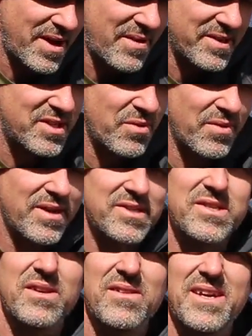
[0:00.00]
You know, it still it
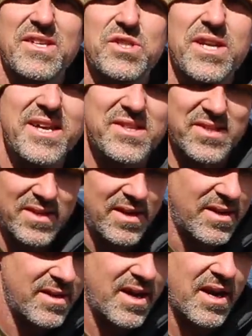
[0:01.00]
still insulates,
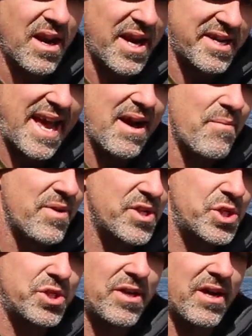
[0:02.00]
unlike down,
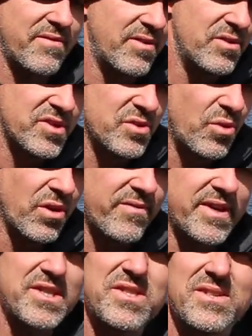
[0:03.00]
which kind of loses all
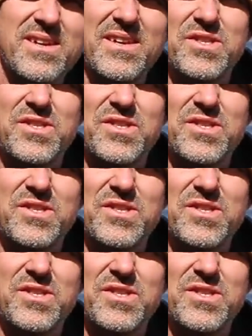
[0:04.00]
of its